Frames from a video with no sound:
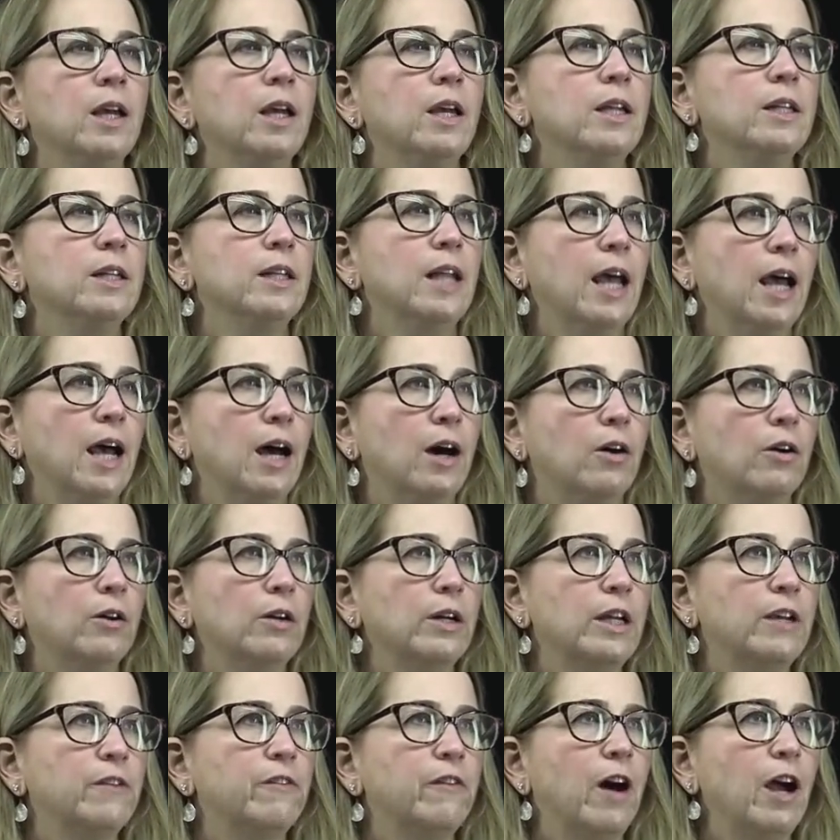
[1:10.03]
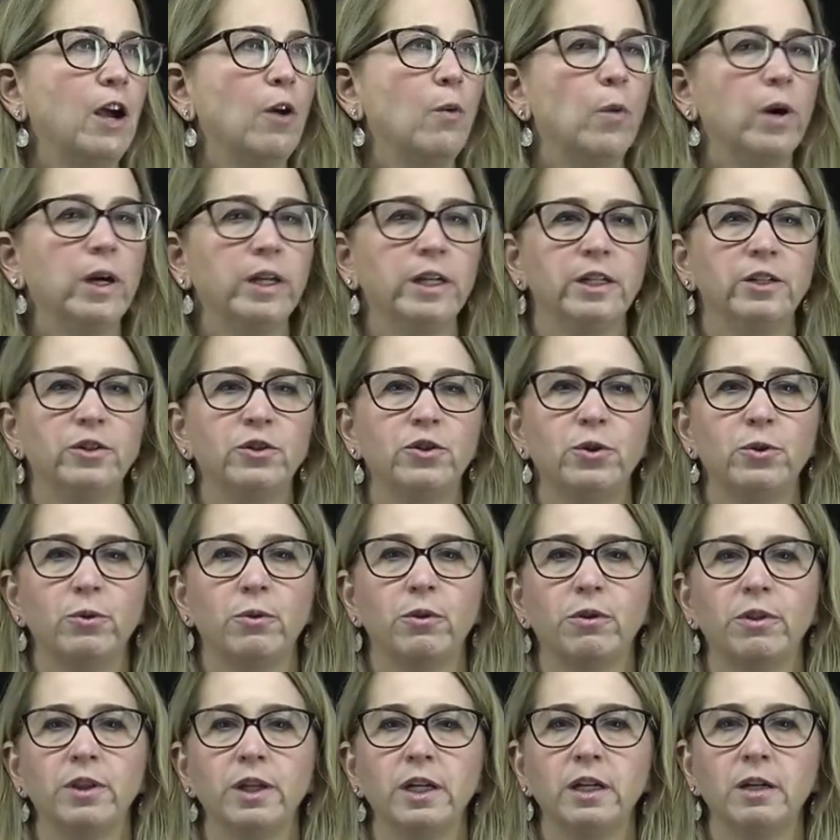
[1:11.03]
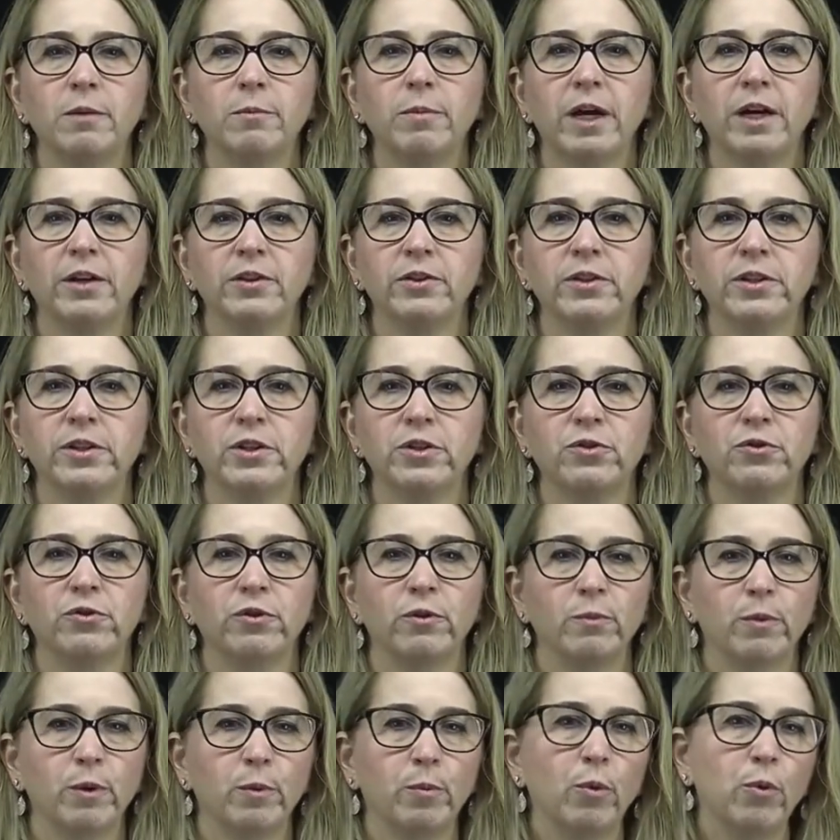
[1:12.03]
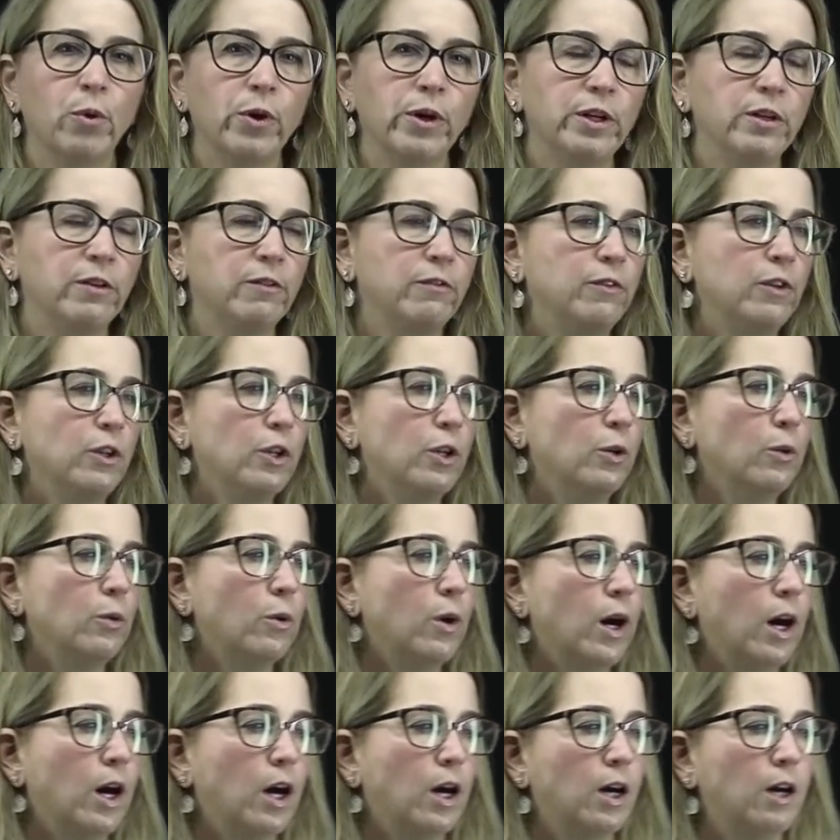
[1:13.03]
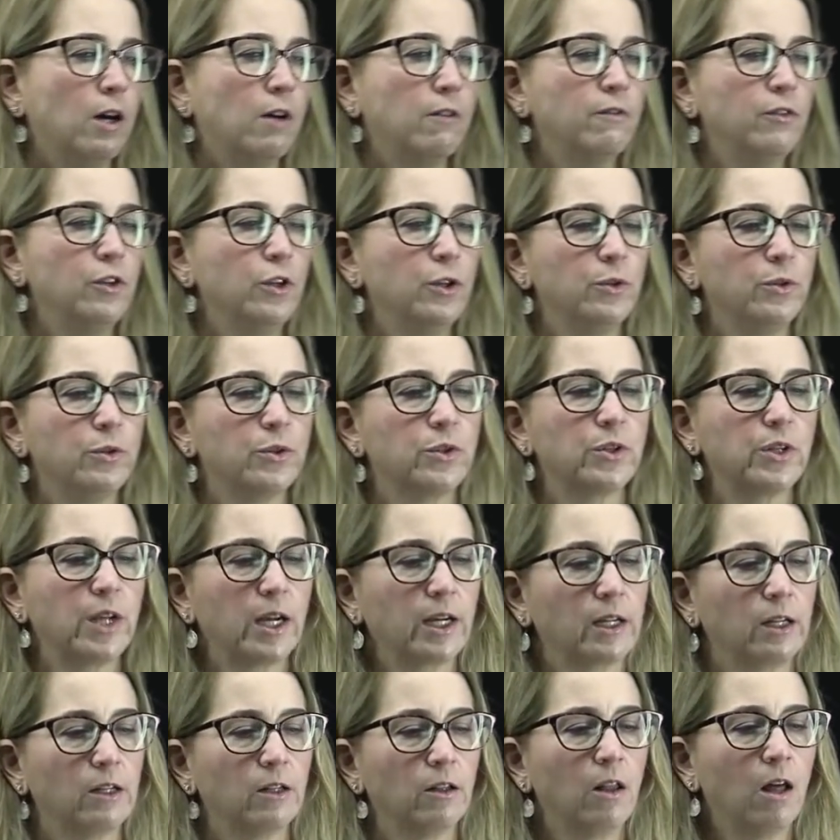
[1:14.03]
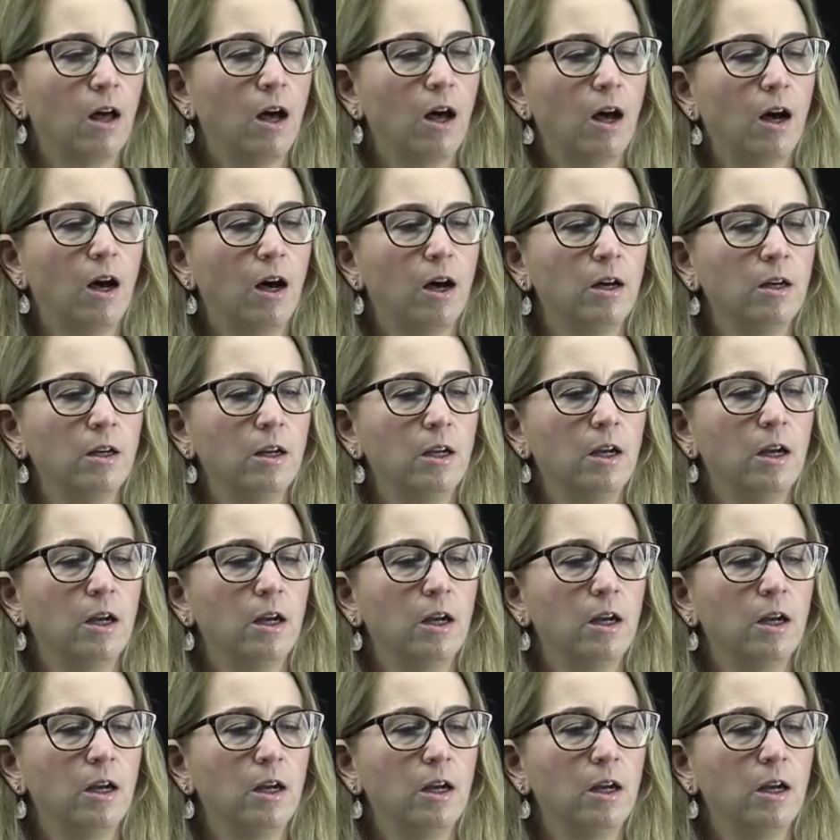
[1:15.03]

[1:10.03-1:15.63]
Now, if I wanted to think about this from the point of view of Newton's second law,